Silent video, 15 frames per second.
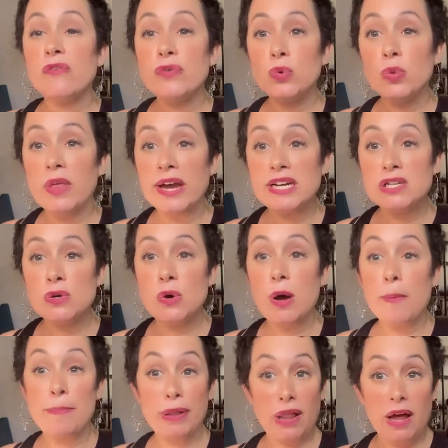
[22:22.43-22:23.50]
So if you'd like
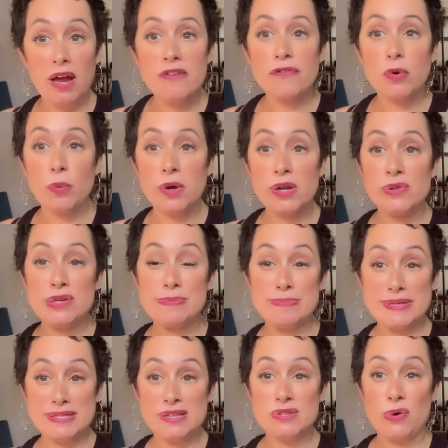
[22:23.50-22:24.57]
to apply for one of
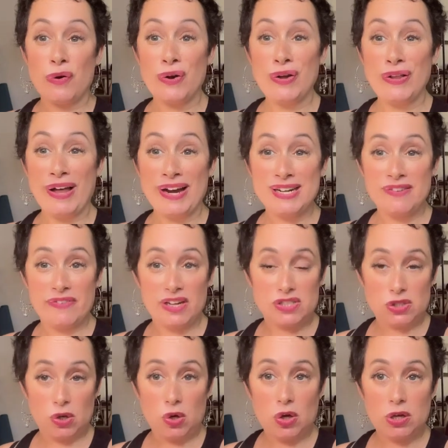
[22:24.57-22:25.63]
those Business Oracle
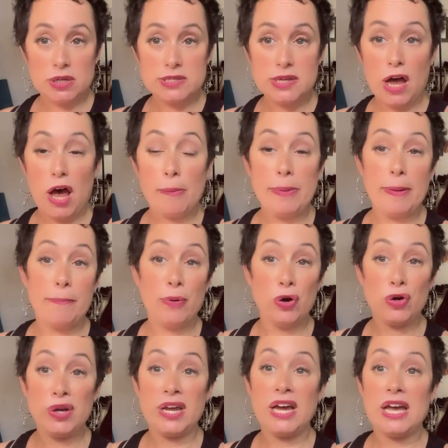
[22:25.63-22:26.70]
activation calls, I'll be
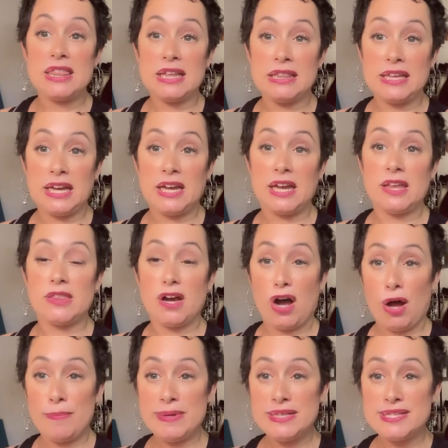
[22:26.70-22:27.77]
putting the link in
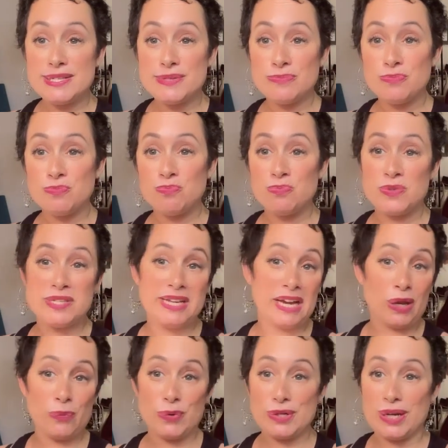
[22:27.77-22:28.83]
the comments the
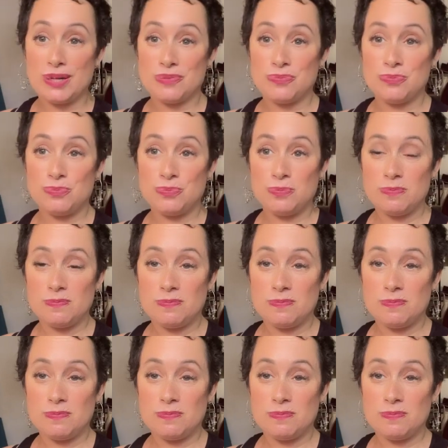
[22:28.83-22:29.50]
second we're done.